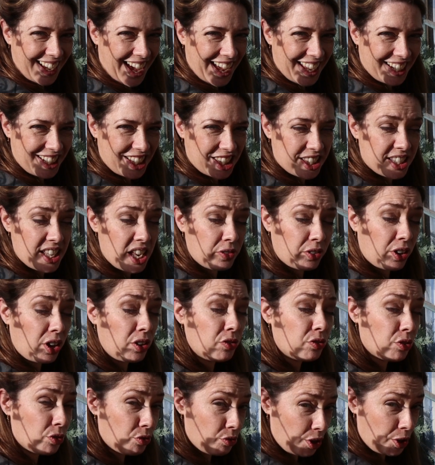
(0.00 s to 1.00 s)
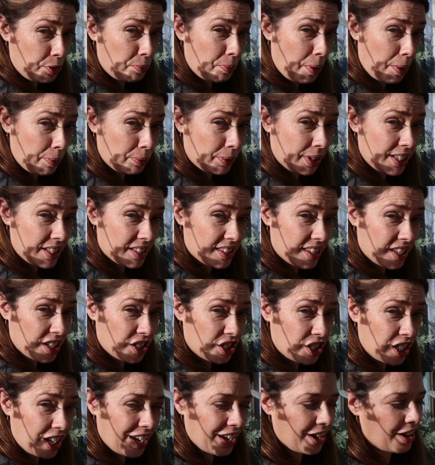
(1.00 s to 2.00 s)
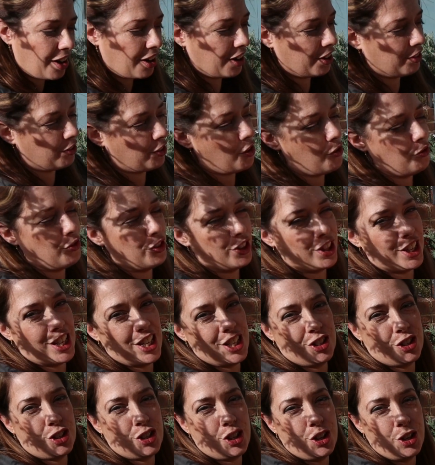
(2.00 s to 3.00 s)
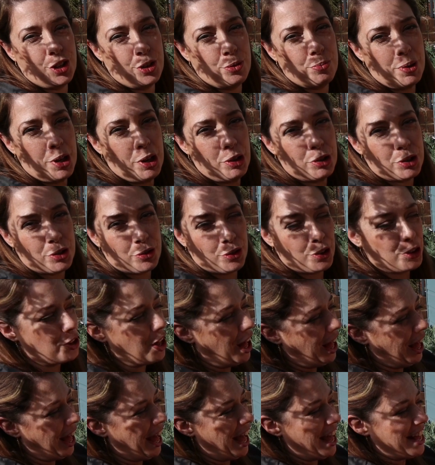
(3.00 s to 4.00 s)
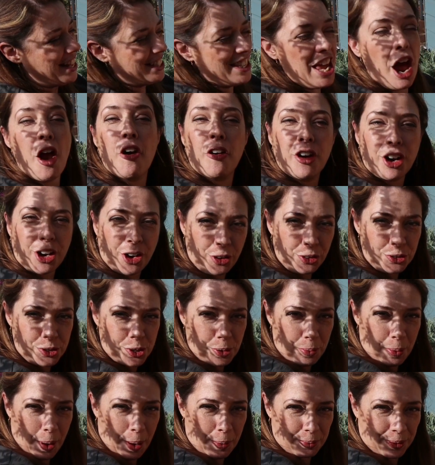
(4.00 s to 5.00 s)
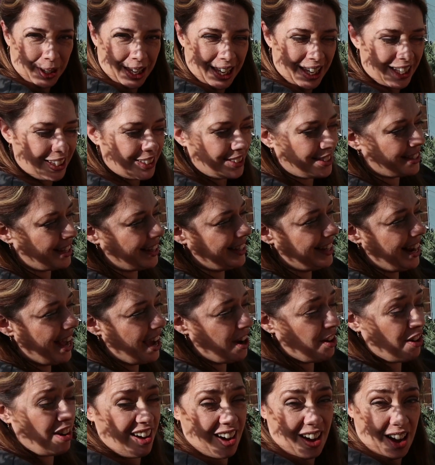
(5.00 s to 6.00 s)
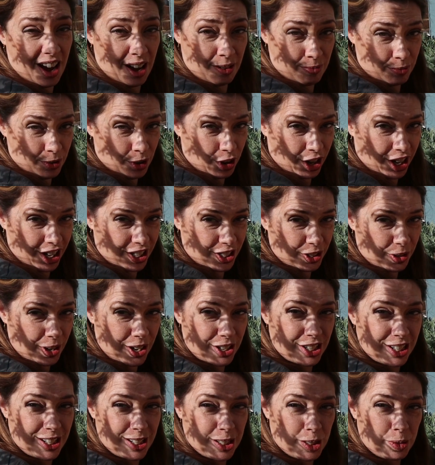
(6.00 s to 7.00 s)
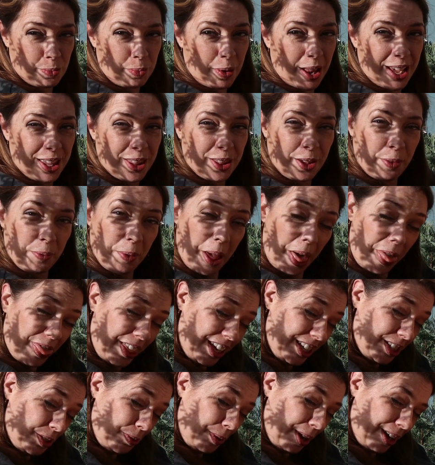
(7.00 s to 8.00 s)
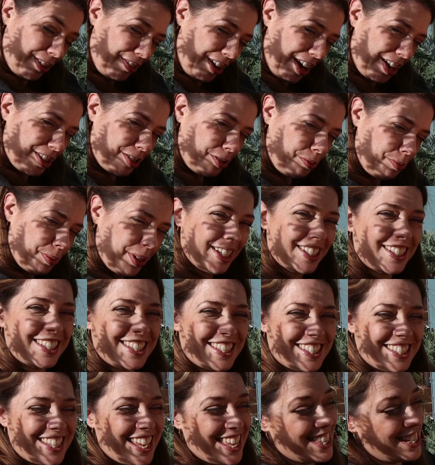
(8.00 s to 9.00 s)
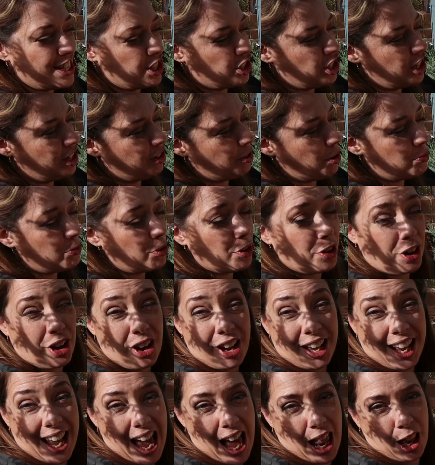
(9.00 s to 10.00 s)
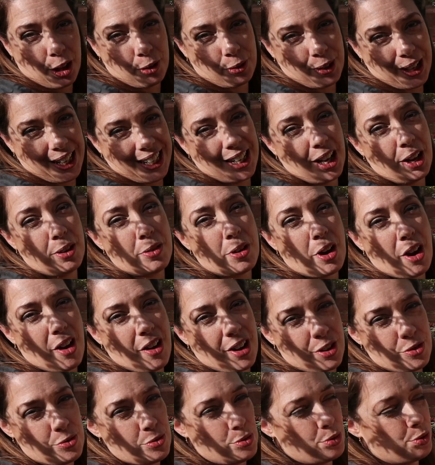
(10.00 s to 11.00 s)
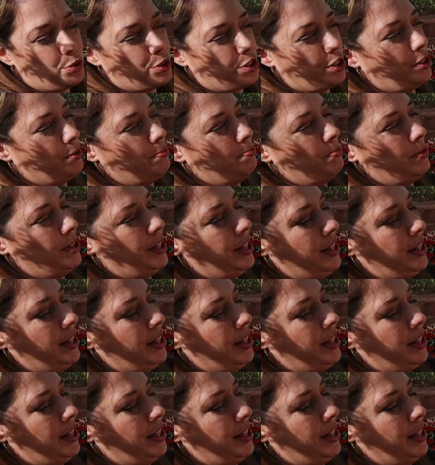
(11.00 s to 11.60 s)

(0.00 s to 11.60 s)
And instead of going for real pumpkins this year, I've gone for these two beautiful terracotta pumpkins. Now, I'm not going to actually display them this way round, because as I say, this year I'm not going Halloween, I'm going autumn.